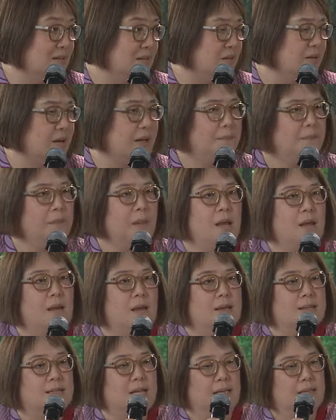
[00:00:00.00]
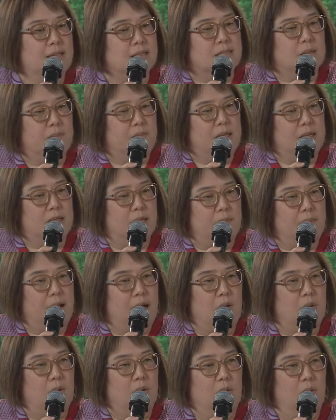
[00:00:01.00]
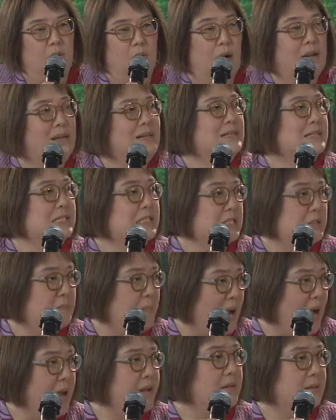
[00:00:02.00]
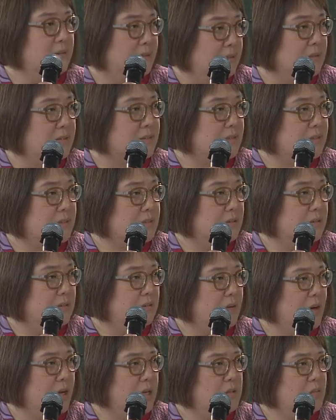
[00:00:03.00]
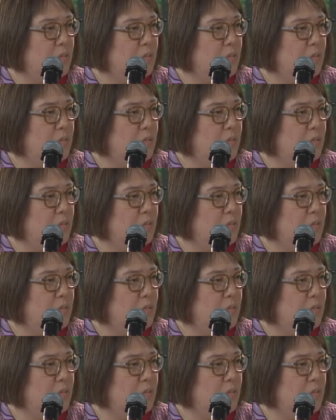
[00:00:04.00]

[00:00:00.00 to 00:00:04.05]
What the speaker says: right? Tell us a bit about what inspired this, right?